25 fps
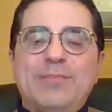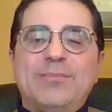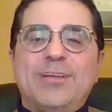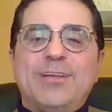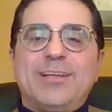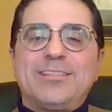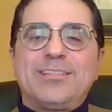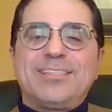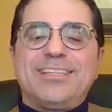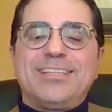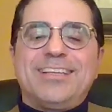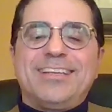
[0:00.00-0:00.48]

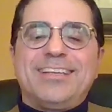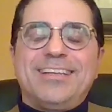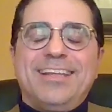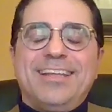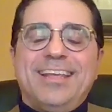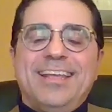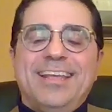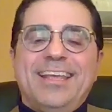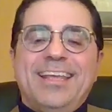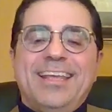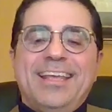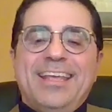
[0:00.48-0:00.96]
doesn't it?
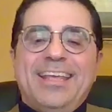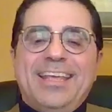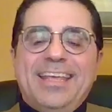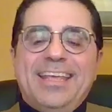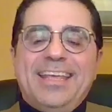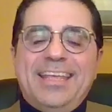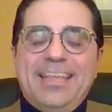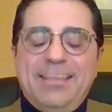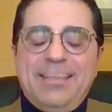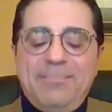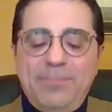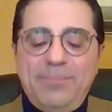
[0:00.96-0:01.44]

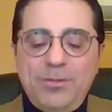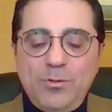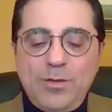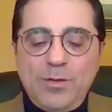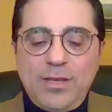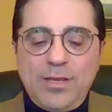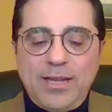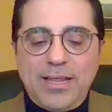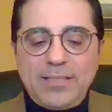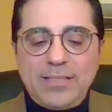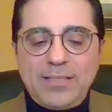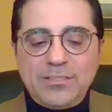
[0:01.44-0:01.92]
If you
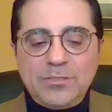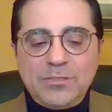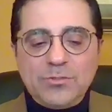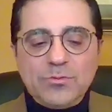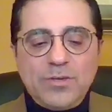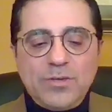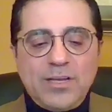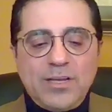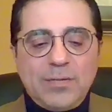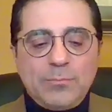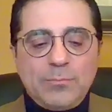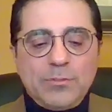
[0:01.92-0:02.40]
had asked
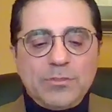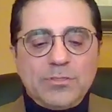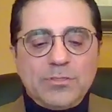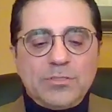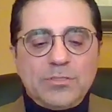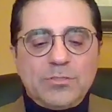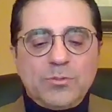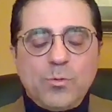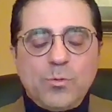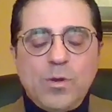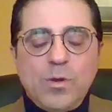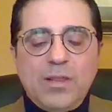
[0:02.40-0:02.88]

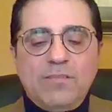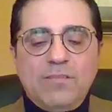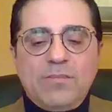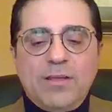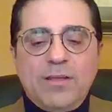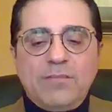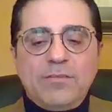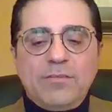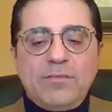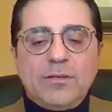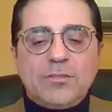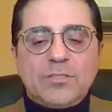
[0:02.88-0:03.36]
astronomers
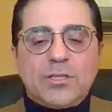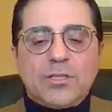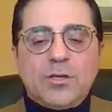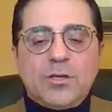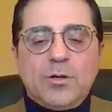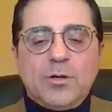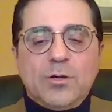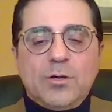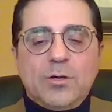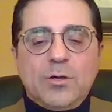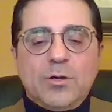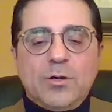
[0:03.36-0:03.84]
25 years
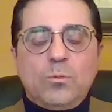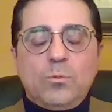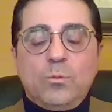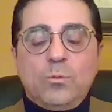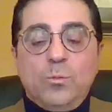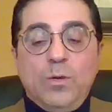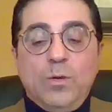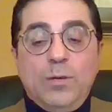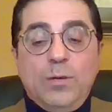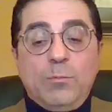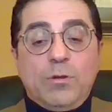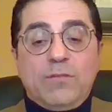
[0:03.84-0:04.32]
ago,
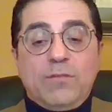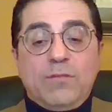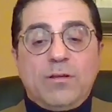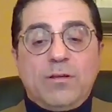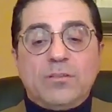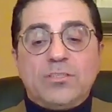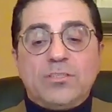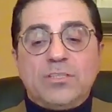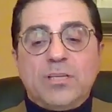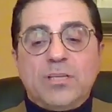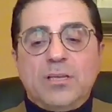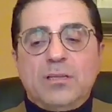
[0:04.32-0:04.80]
we would have all
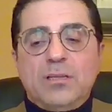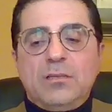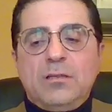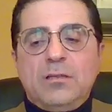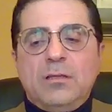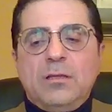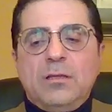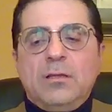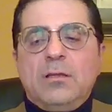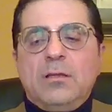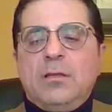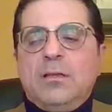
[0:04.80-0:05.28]
said,
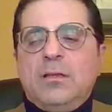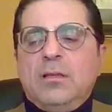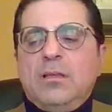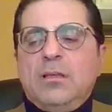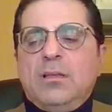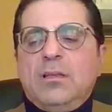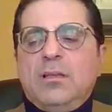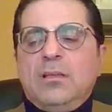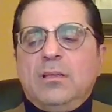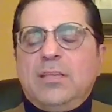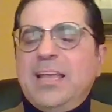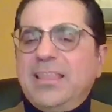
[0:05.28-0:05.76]

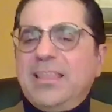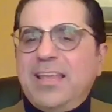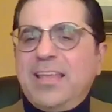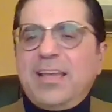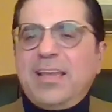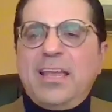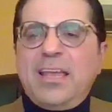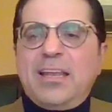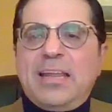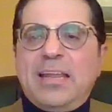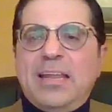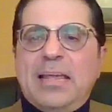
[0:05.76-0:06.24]
yeah, that
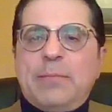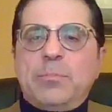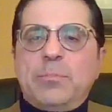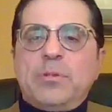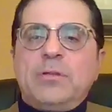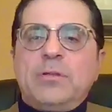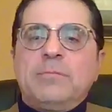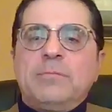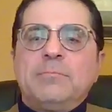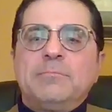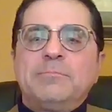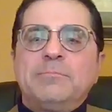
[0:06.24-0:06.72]
can't
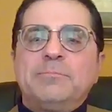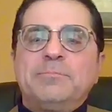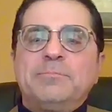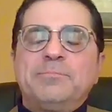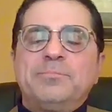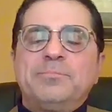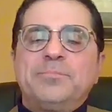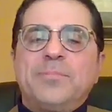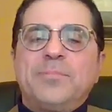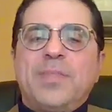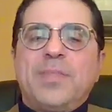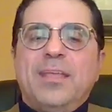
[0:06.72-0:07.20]
happen.
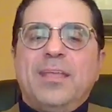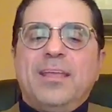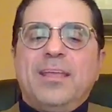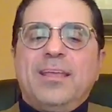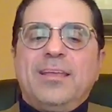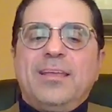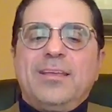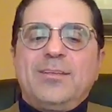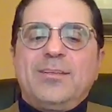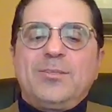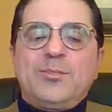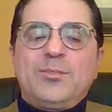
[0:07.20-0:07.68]

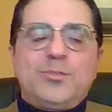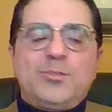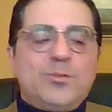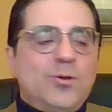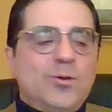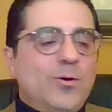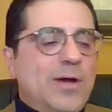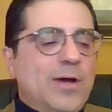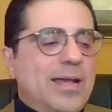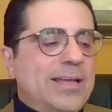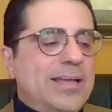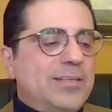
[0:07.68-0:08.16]

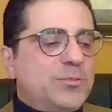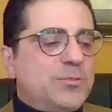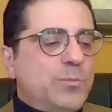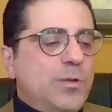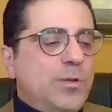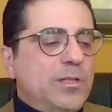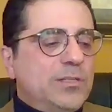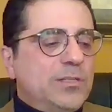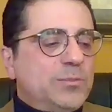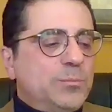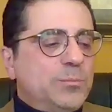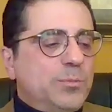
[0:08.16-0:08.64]
So I, as
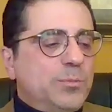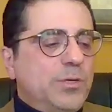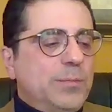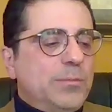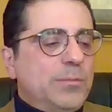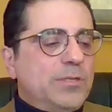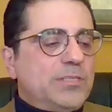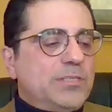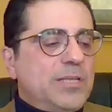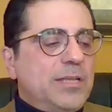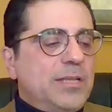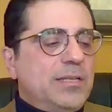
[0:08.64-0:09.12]
well as pretty
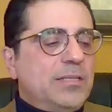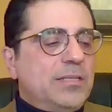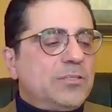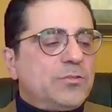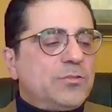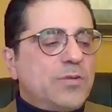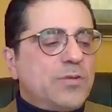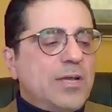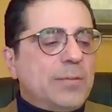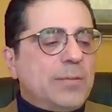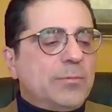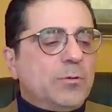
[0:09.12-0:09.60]
much any
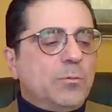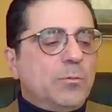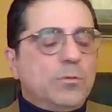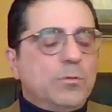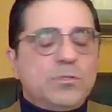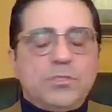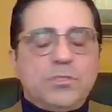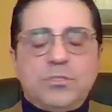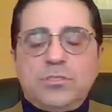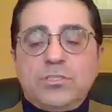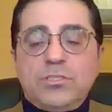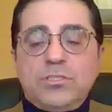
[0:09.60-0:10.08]
astronomer,
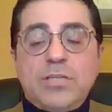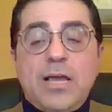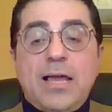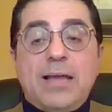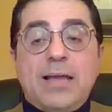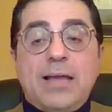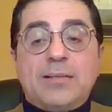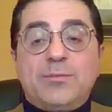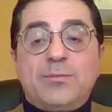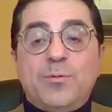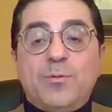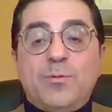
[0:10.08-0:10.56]
was
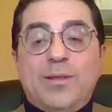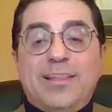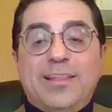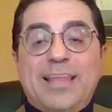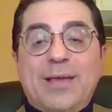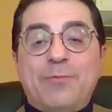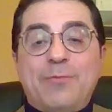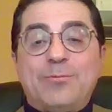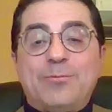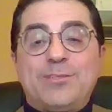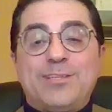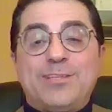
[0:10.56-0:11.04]
shocked when
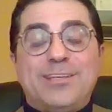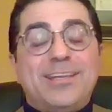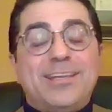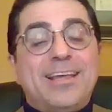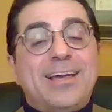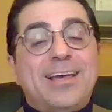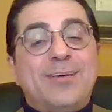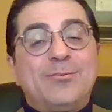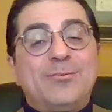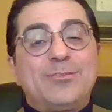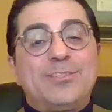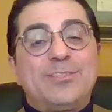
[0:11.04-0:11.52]
that was
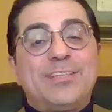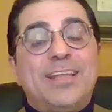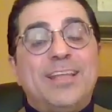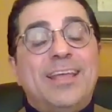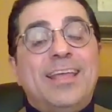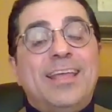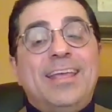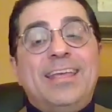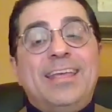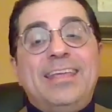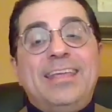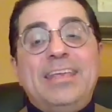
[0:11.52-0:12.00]
announced.
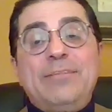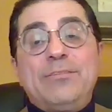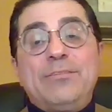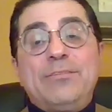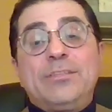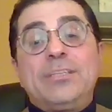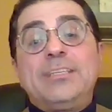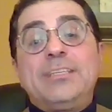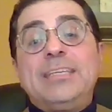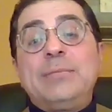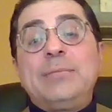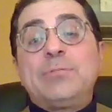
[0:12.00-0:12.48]
Even
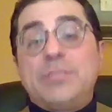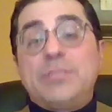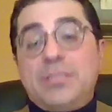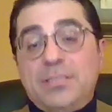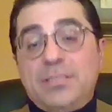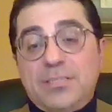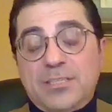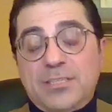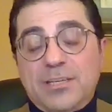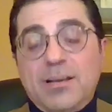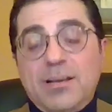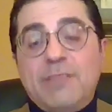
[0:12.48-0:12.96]
the teams that
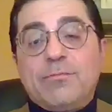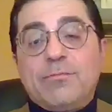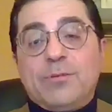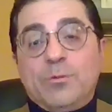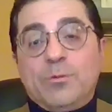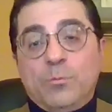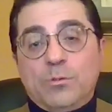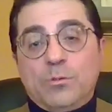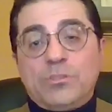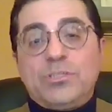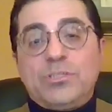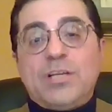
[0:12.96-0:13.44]
discover
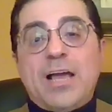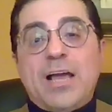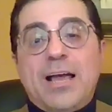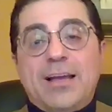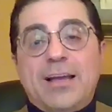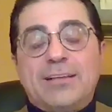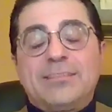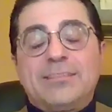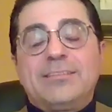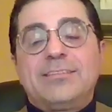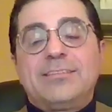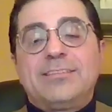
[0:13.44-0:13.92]
it were
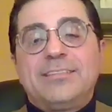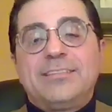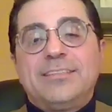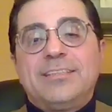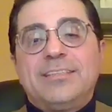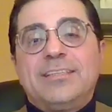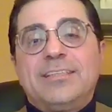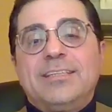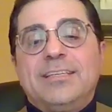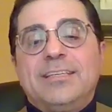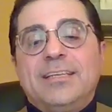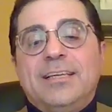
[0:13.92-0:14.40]
shocked.
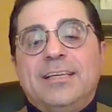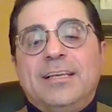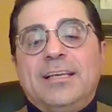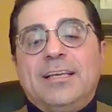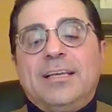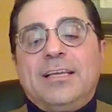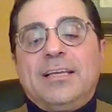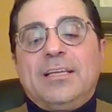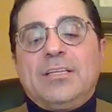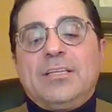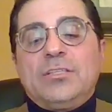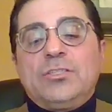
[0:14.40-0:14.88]

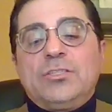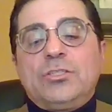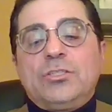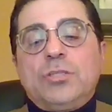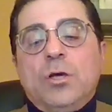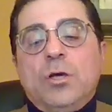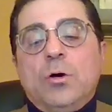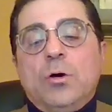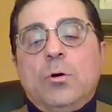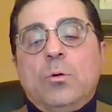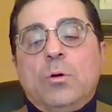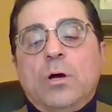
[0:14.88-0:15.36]

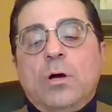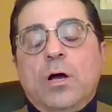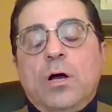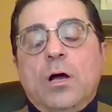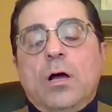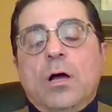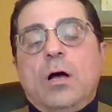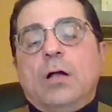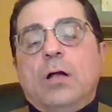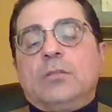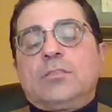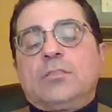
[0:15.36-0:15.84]
So
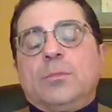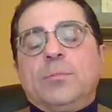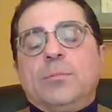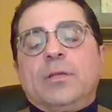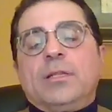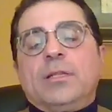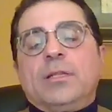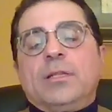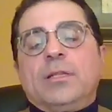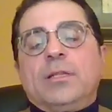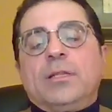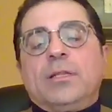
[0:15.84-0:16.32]

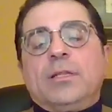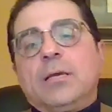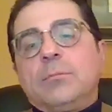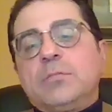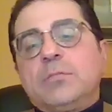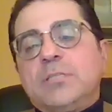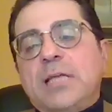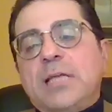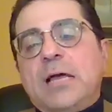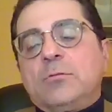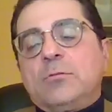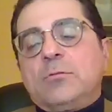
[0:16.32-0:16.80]
ultimately, it comes
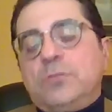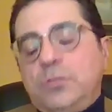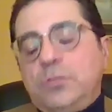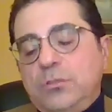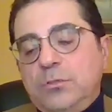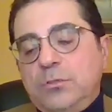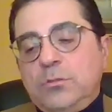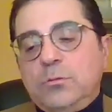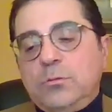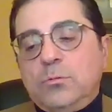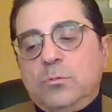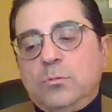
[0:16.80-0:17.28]
down
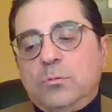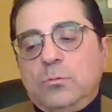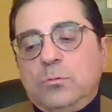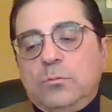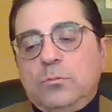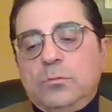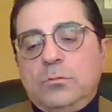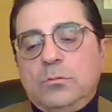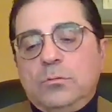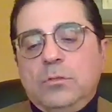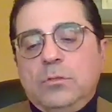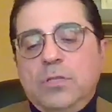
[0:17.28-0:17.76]
to
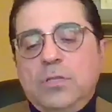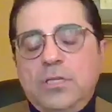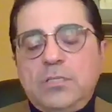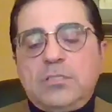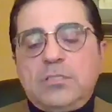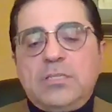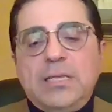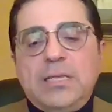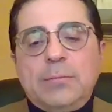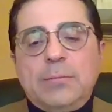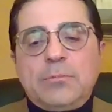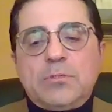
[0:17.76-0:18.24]
these
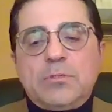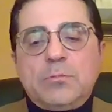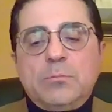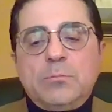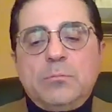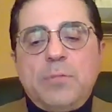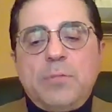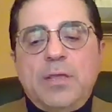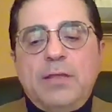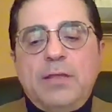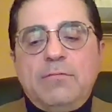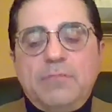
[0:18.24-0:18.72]
teams
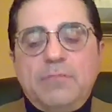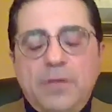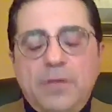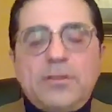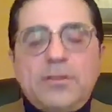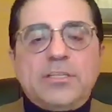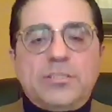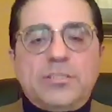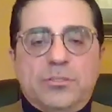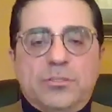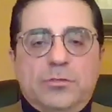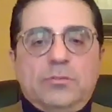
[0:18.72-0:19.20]
made
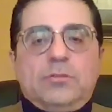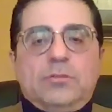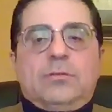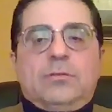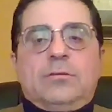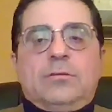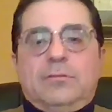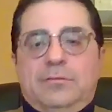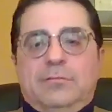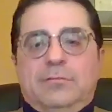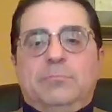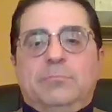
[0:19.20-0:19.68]
very
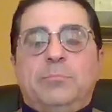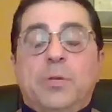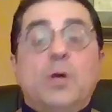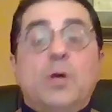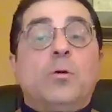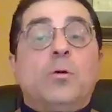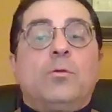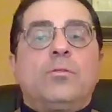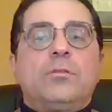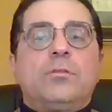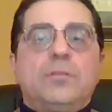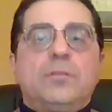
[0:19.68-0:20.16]
certain,
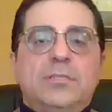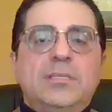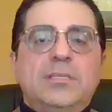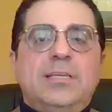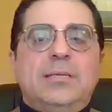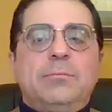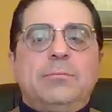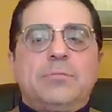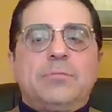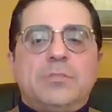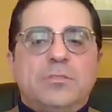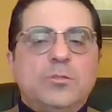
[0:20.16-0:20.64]
both
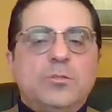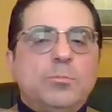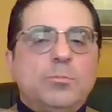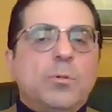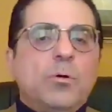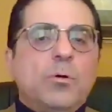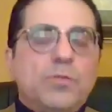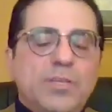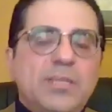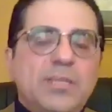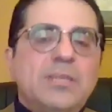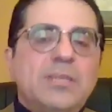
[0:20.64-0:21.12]
teams, to
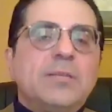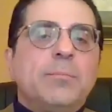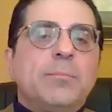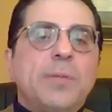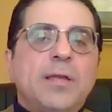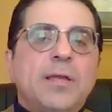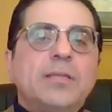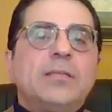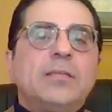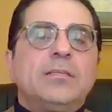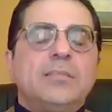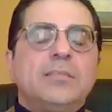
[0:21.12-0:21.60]
both
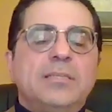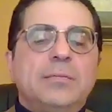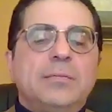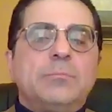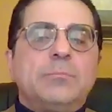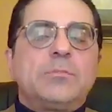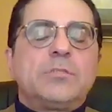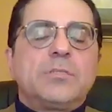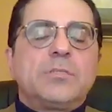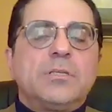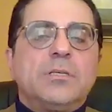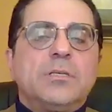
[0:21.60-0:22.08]
independent
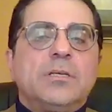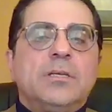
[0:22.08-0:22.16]
teams,